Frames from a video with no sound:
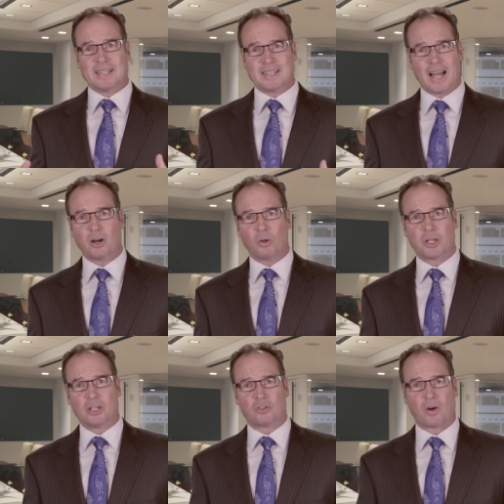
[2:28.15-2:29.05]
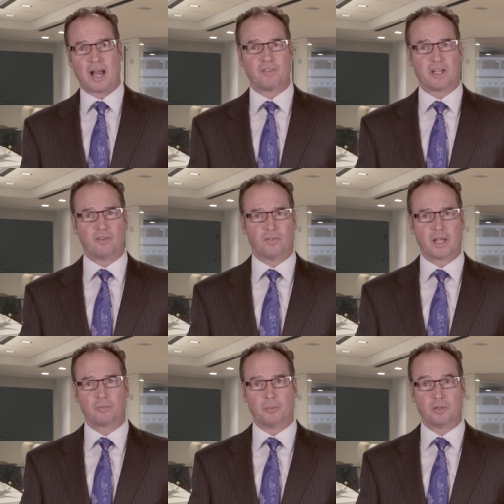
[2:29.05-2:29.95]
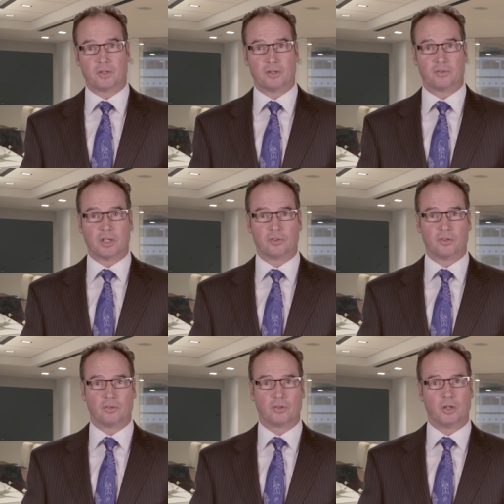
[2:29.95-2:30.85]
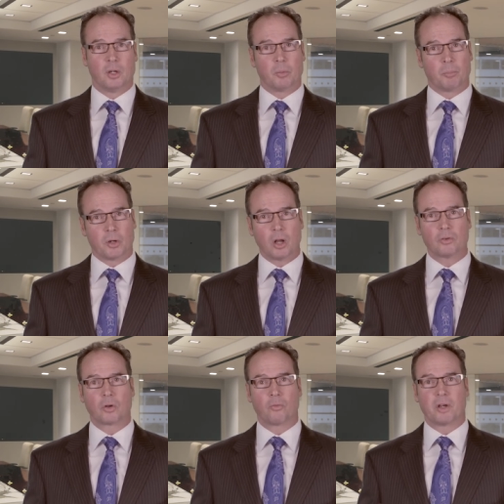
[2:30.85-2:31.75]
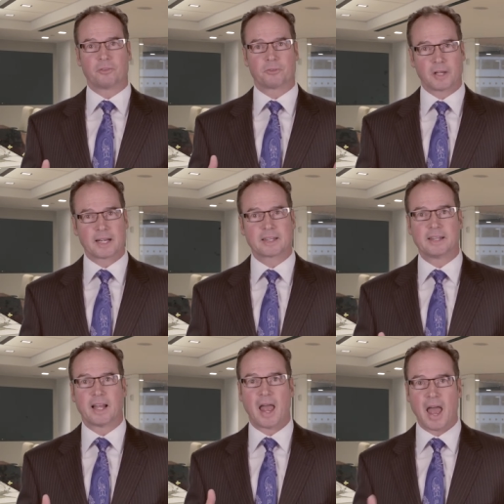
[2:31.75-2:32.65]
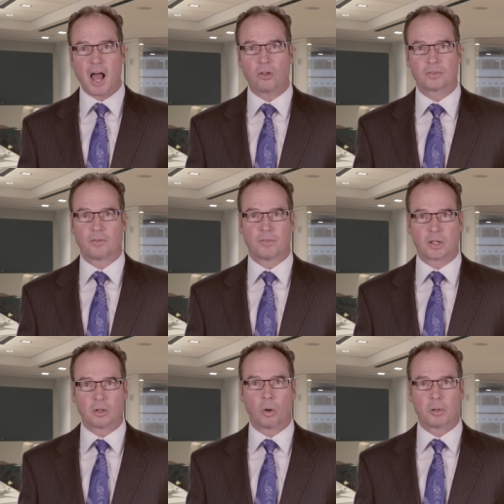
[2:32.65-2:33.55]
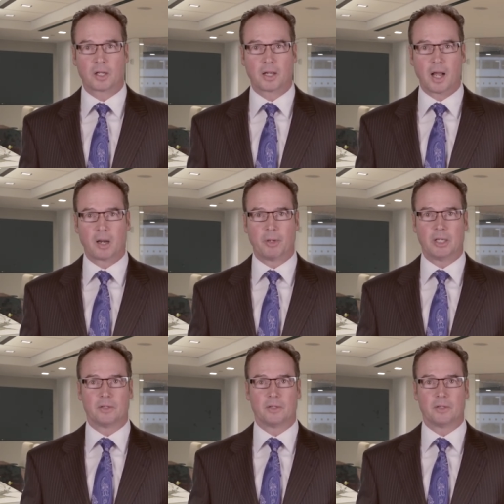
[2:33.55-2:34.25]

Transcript: not only driving investment decisions, but also reflecting the health of the global economy.